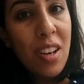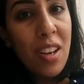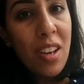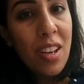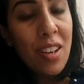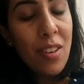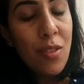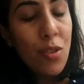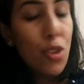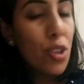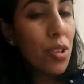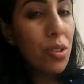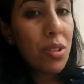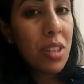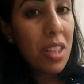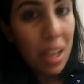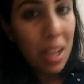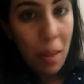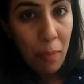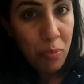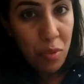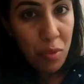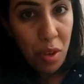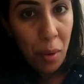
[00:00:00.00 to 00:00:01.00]
just a
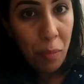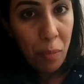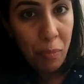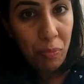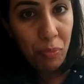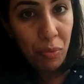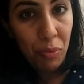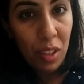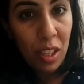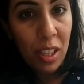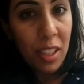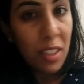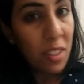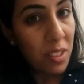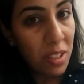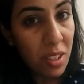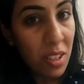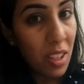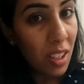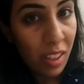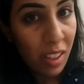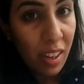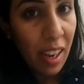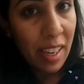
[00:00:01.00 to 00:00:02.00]
number. It isn't
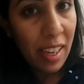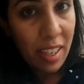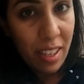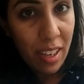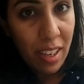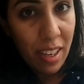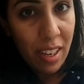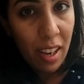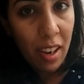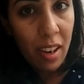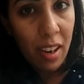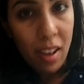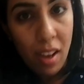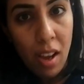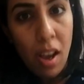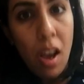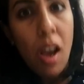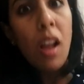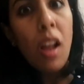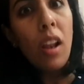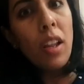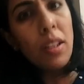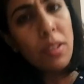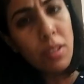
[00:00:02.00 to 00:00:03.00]
a criteria.
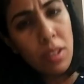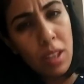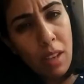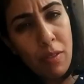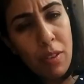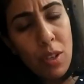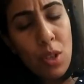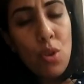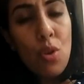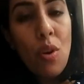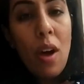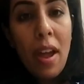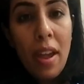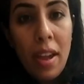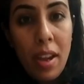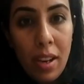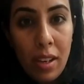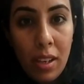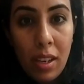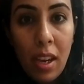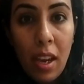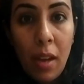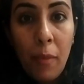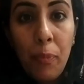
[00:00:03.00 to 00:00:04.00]
Let's give a try
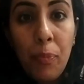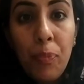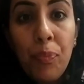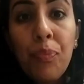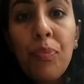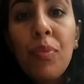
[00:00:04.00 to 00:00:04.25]
again.